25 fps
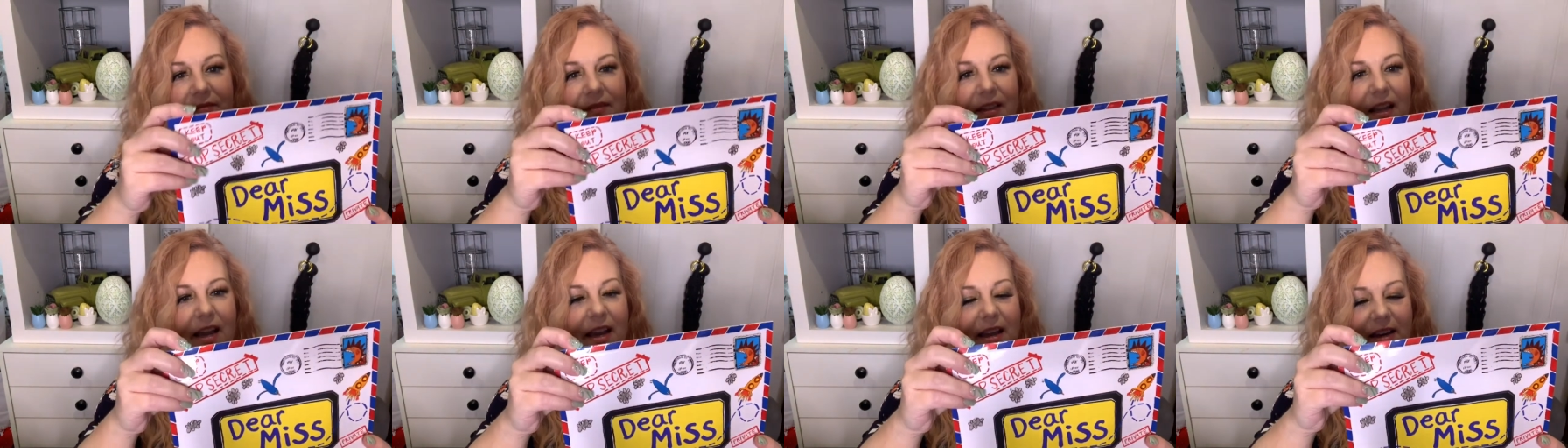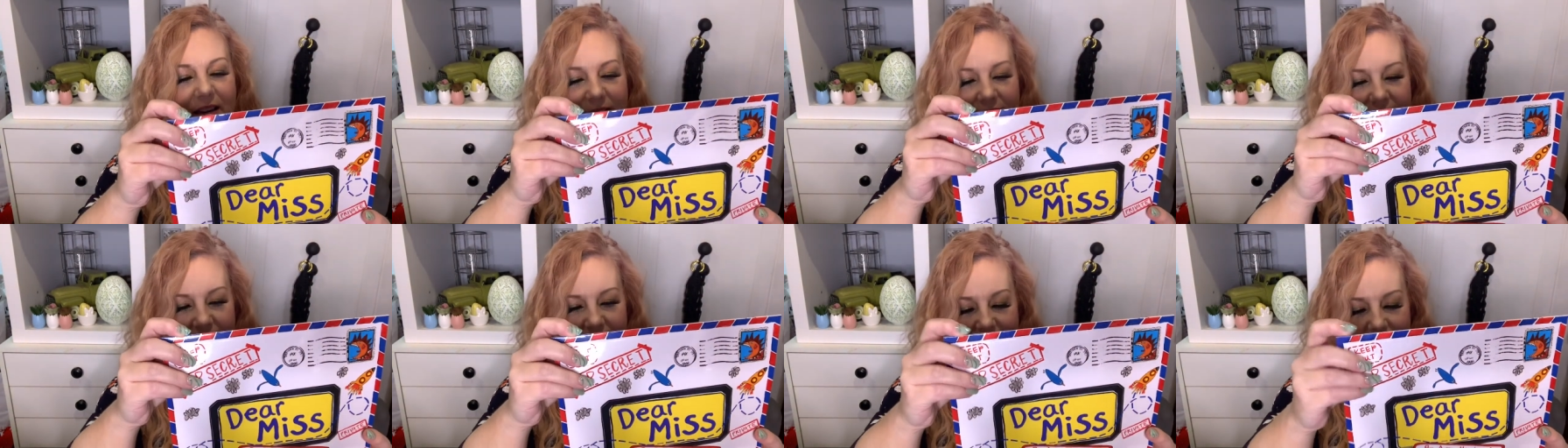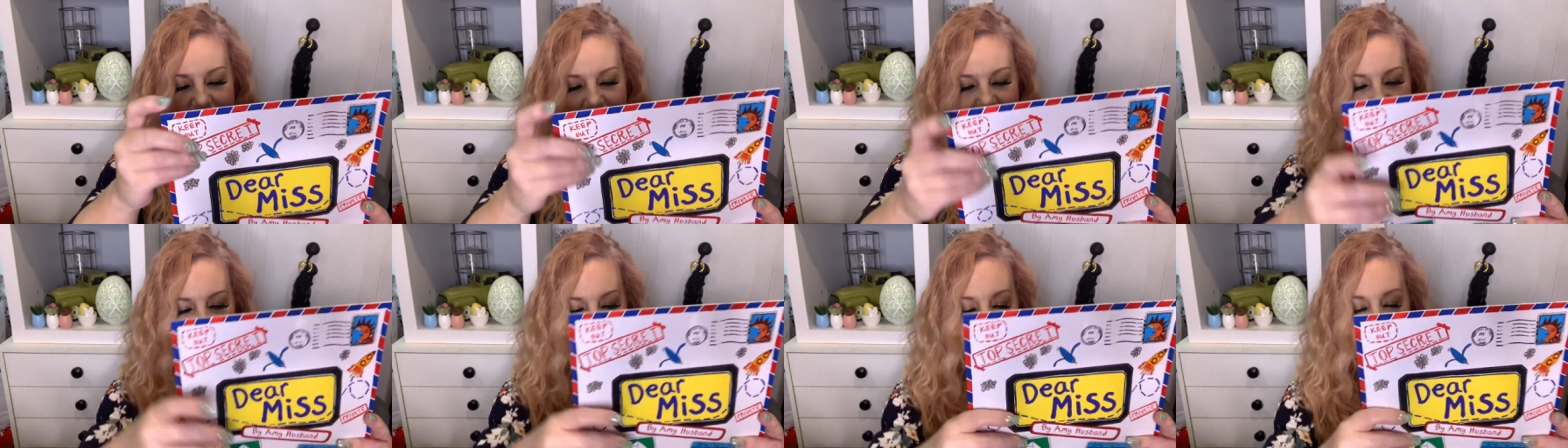And is this
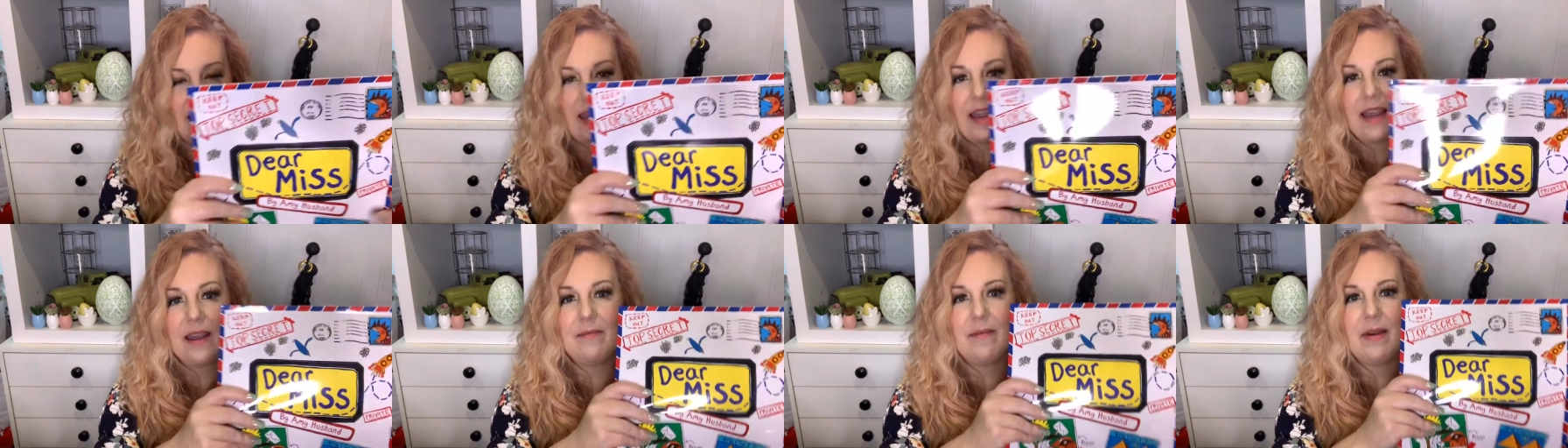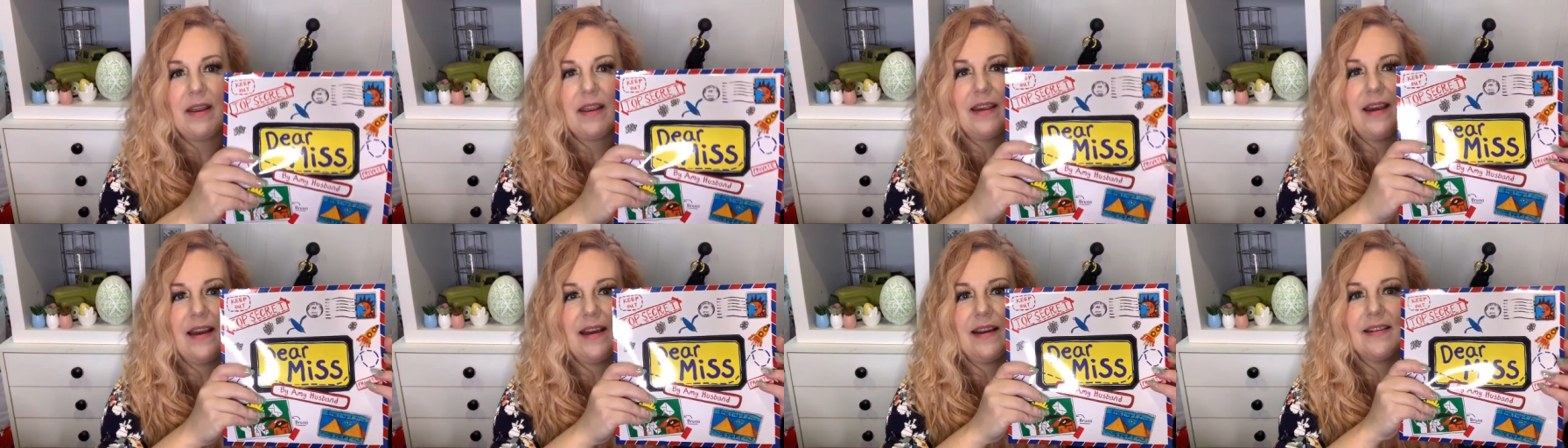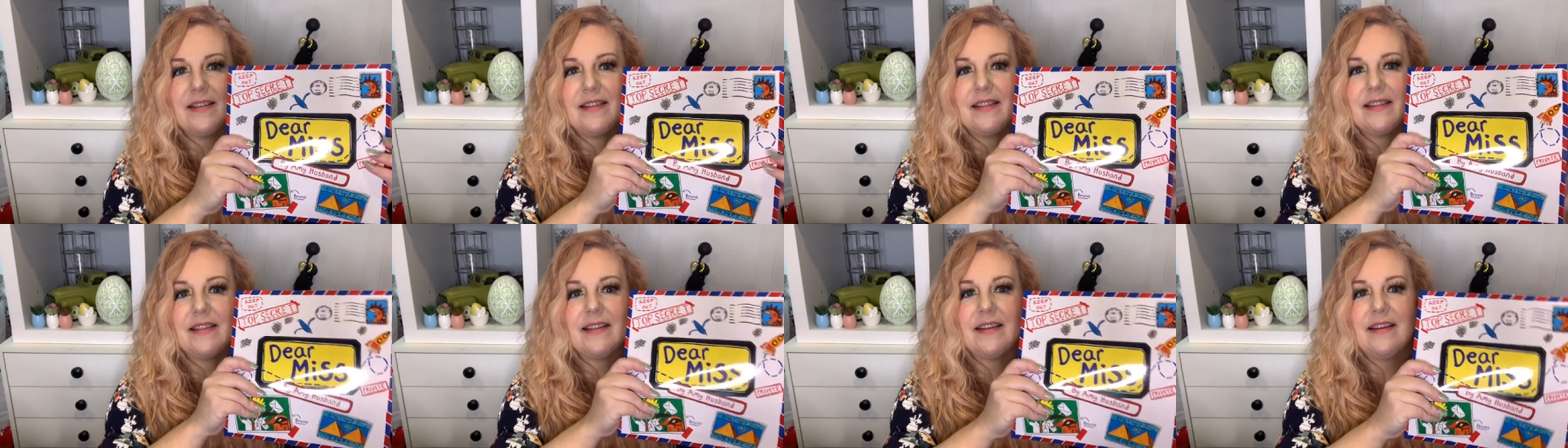the same?
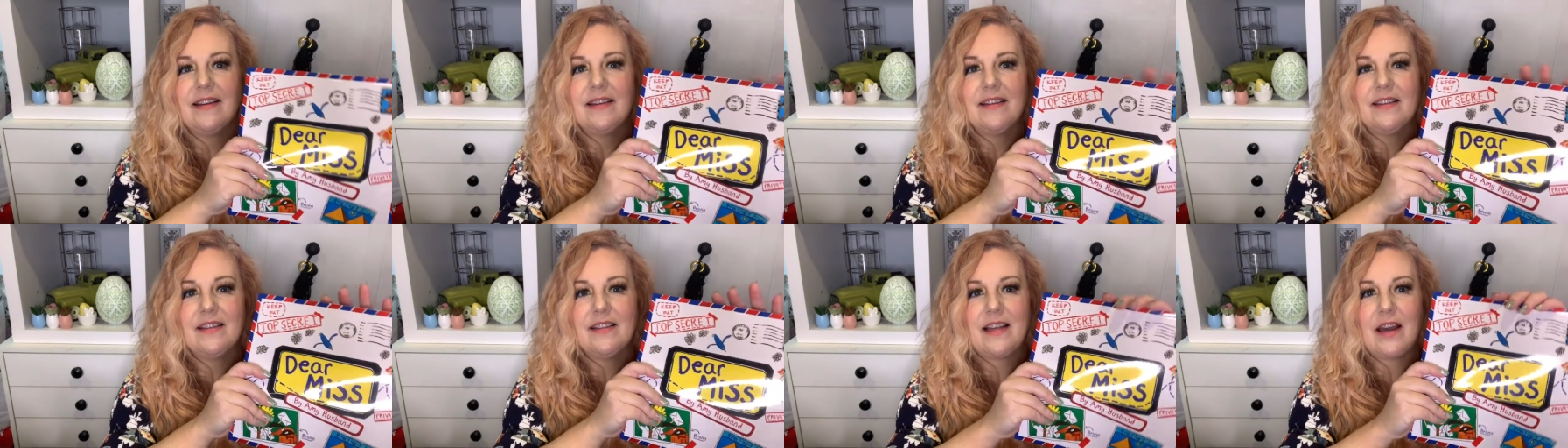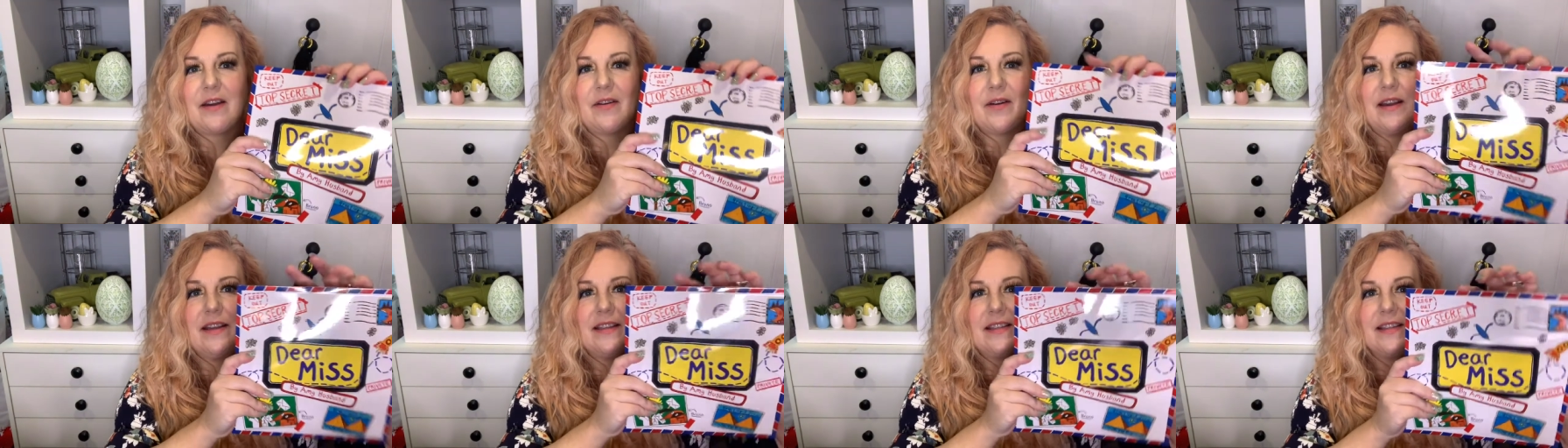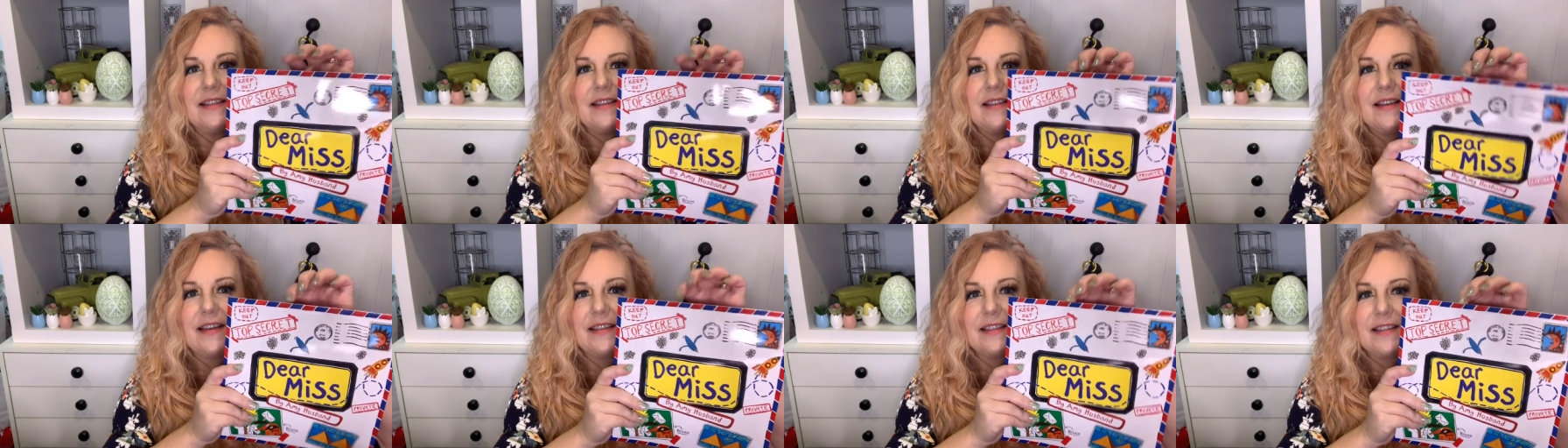Yes. So,
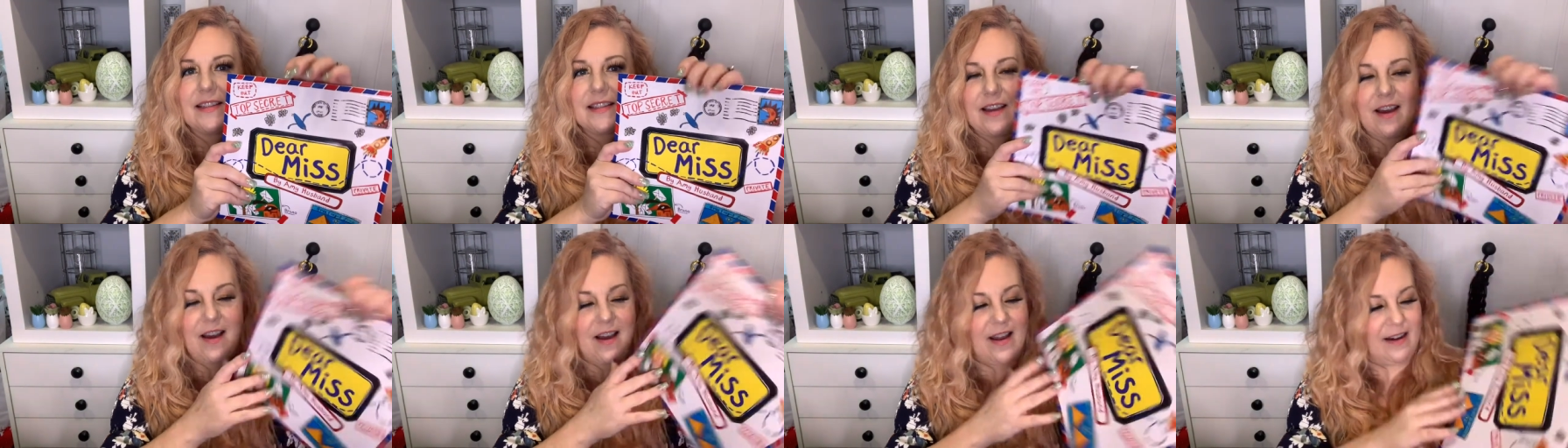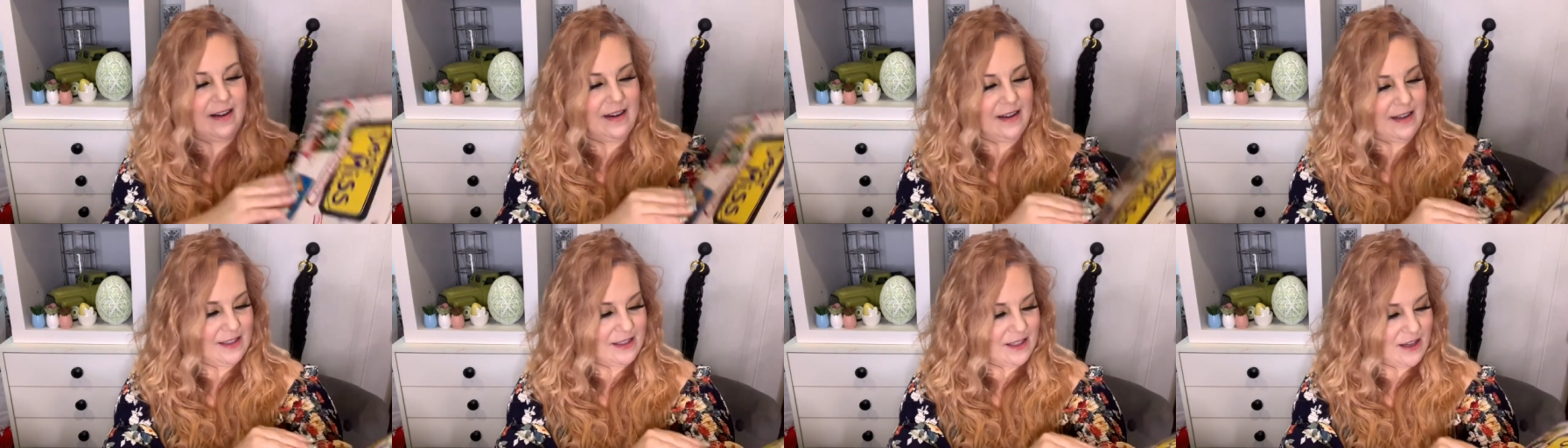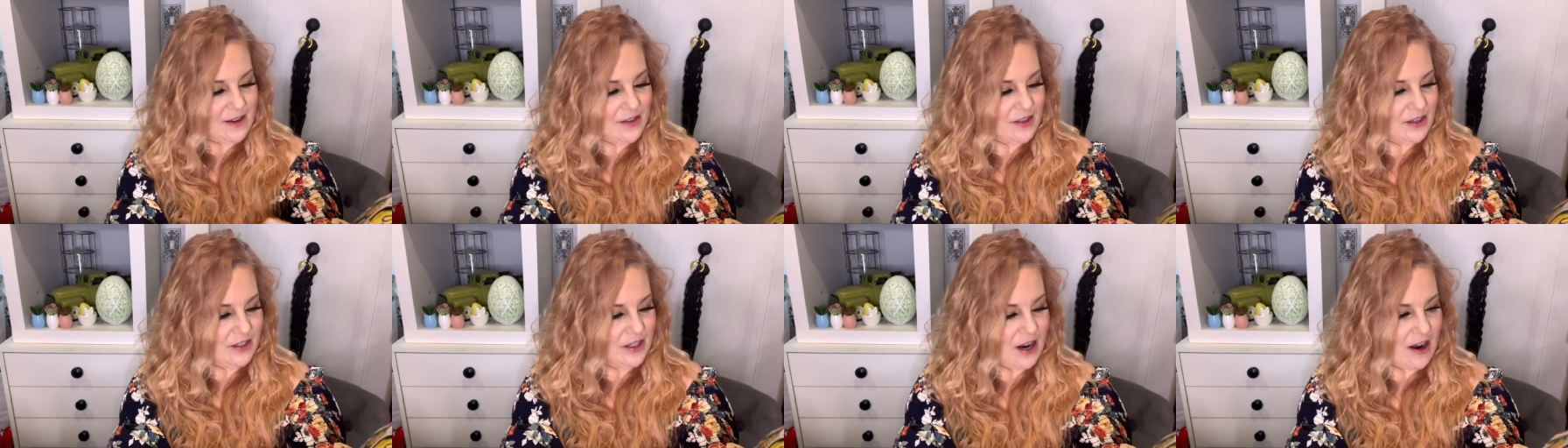it's
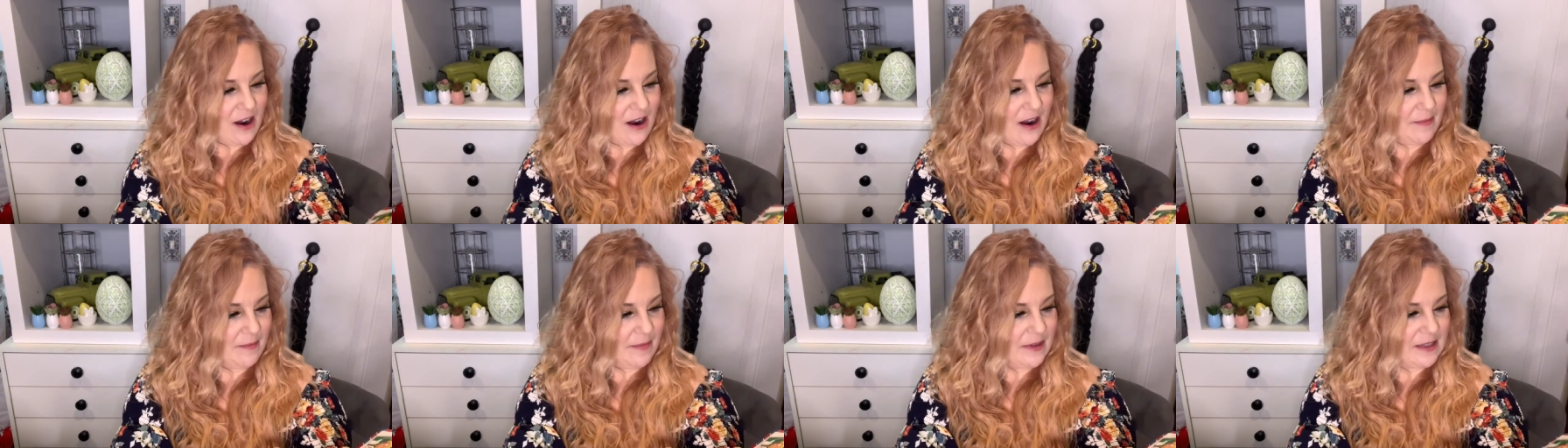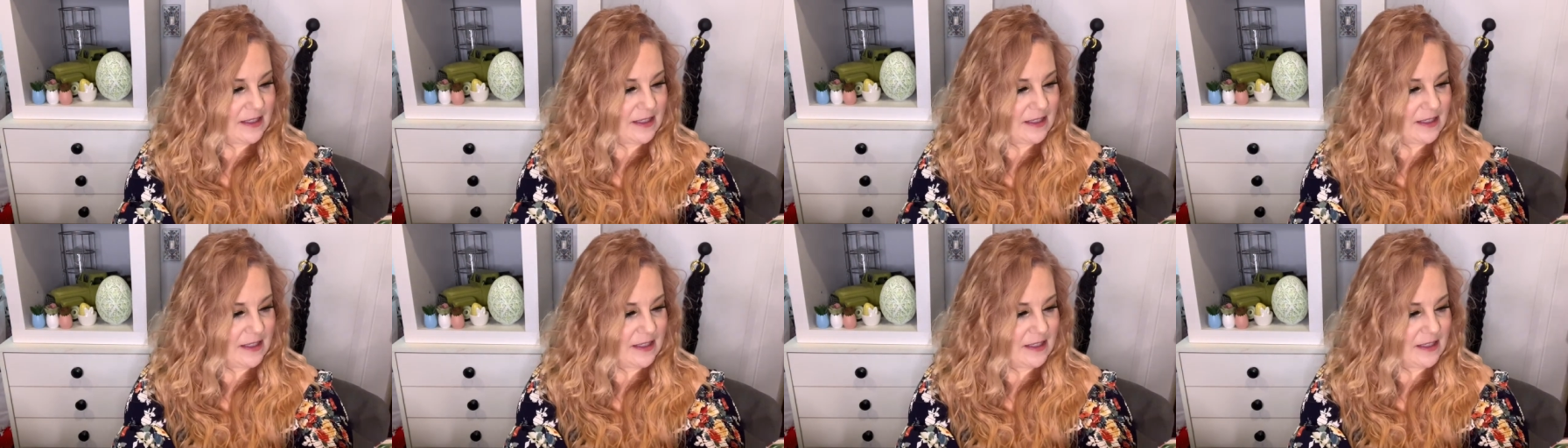on the top.